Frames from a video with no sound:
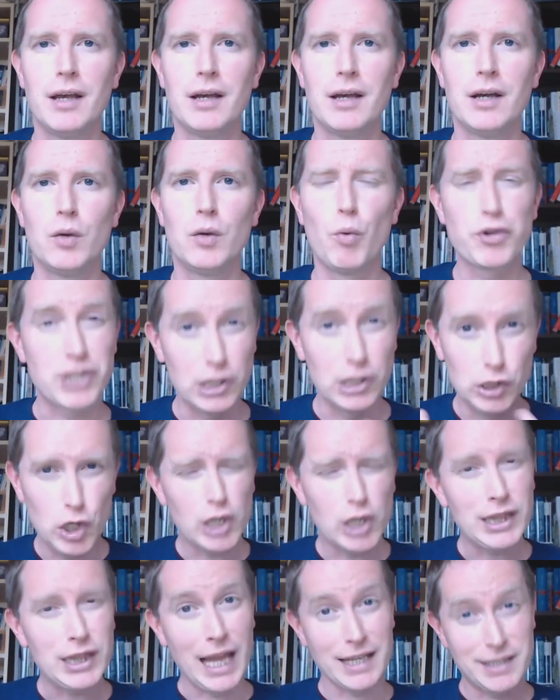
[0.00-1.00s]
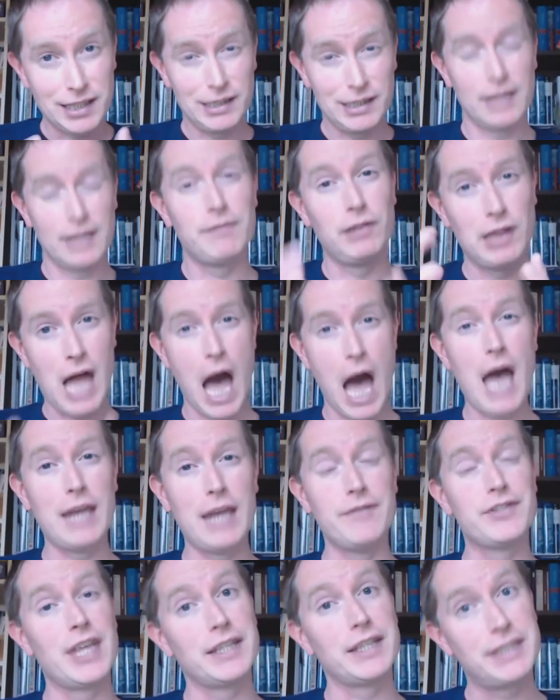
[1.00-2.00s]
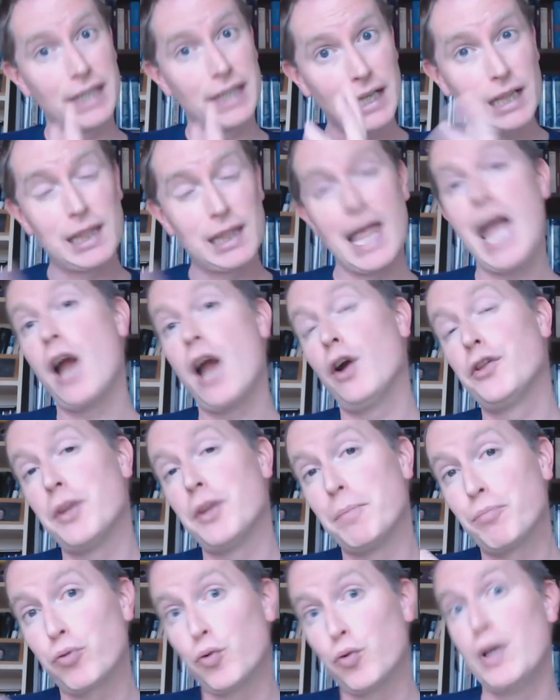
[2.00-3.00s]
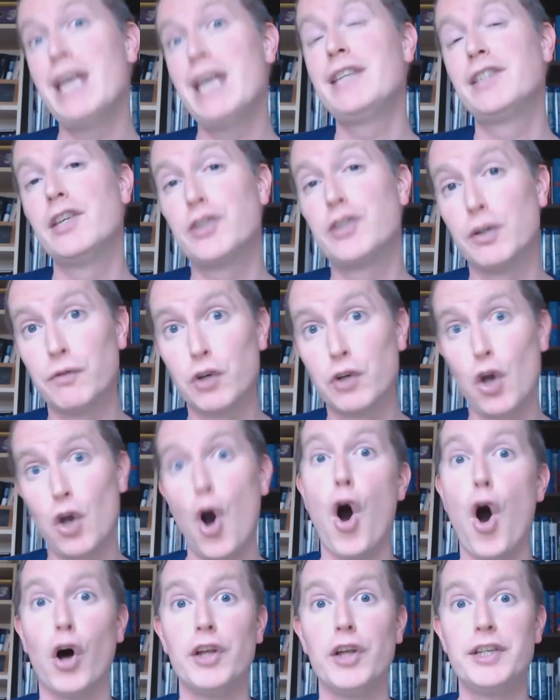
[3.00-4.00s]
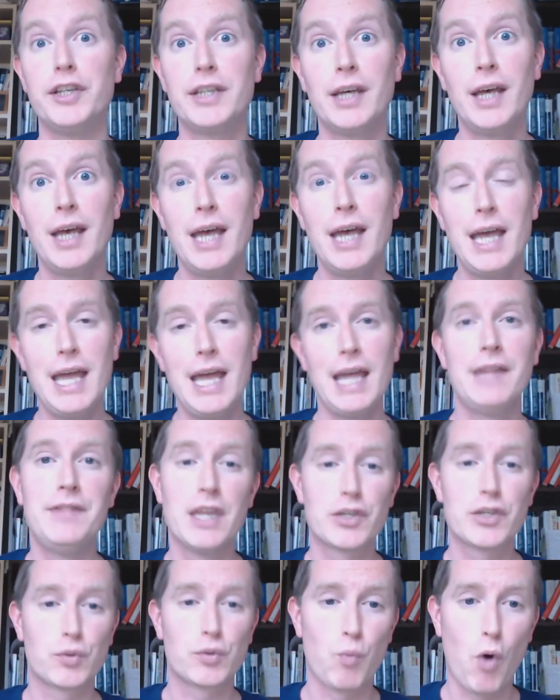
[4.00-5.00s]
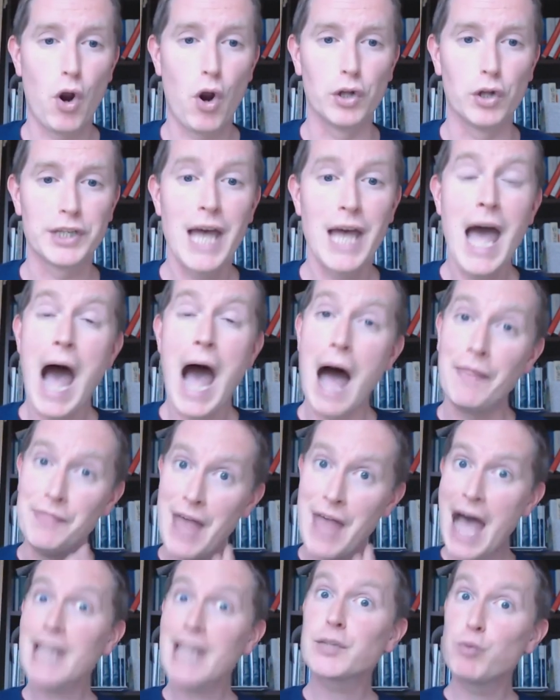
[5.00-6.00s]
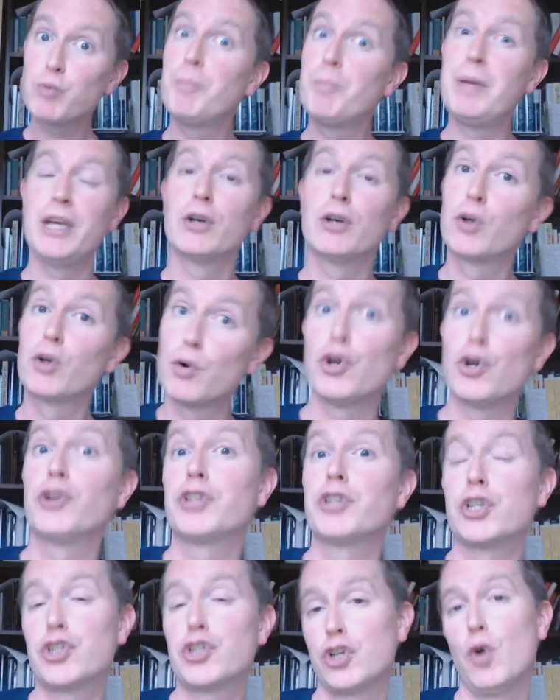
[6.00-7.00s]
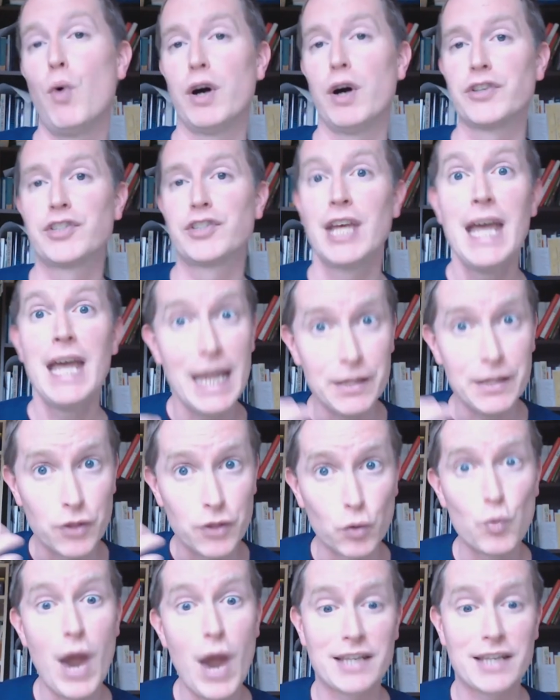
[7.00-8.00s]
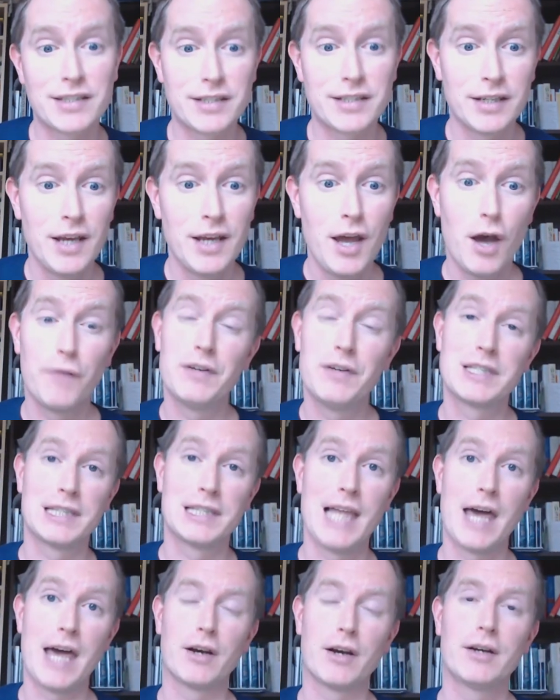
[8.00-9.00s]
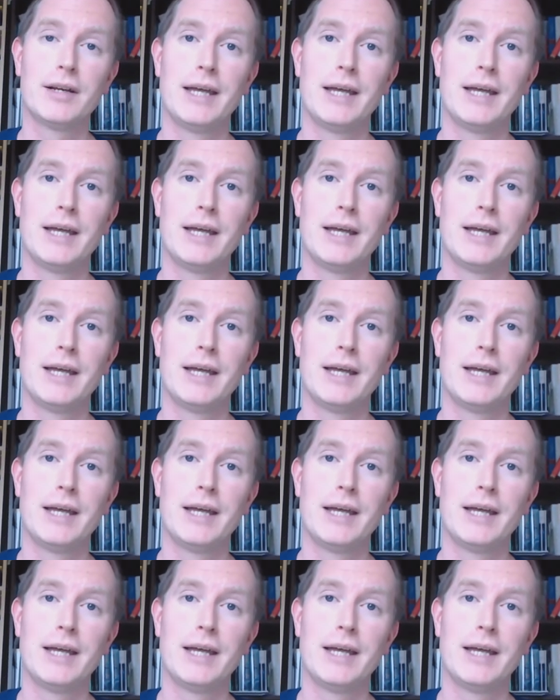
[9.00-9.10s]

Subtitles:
What does it look like to live lives that declare the praises of God in this world? And that's what Peter goes on to show us in the rest of his letter.